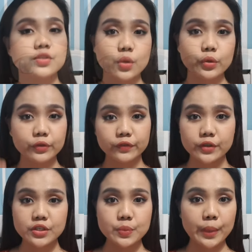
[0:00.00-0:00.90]
So yung
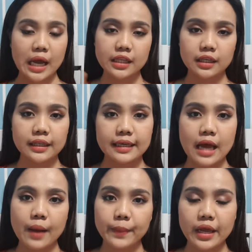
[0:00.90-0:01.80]
first product na
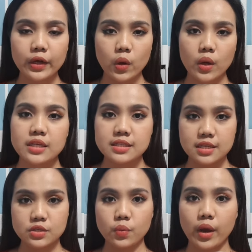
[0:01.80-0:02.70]
ina-apply ko is
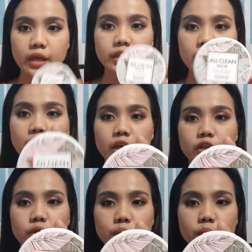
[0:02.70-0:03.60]
this one,
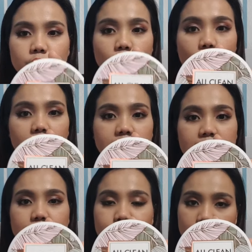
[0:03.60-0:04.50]
yung All
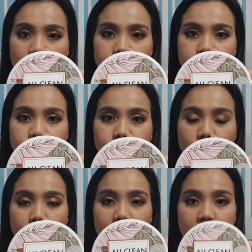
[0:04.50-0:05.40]
Clean Balm
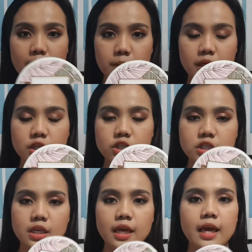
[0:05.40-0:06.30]
from
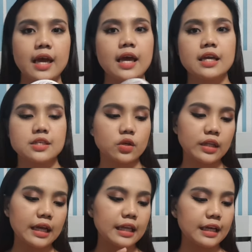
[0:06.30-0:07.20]
Heimish. So,
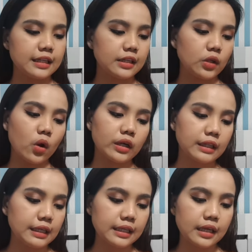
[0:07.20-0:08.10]
nakalagay dito,
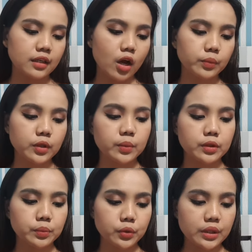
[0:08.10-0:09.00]
Clean and
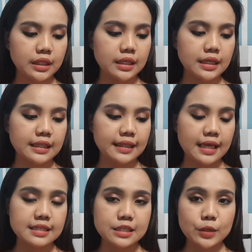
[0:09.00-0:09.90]
Comfortable Beauty
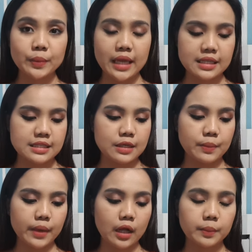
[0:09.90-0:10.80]
Intensive
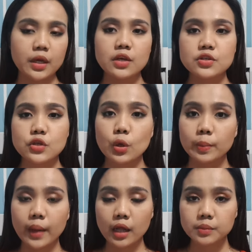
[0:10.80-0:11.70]
Cleansing Balm.
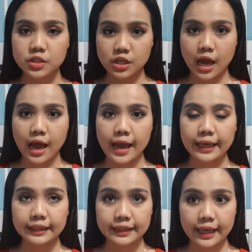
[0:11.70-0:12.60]
So, balm siya,
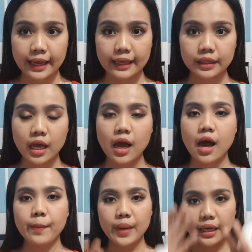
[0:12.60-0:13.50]
and then,
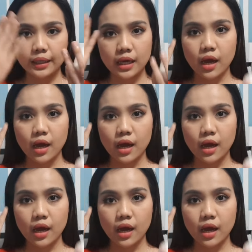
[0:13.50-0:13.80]
pag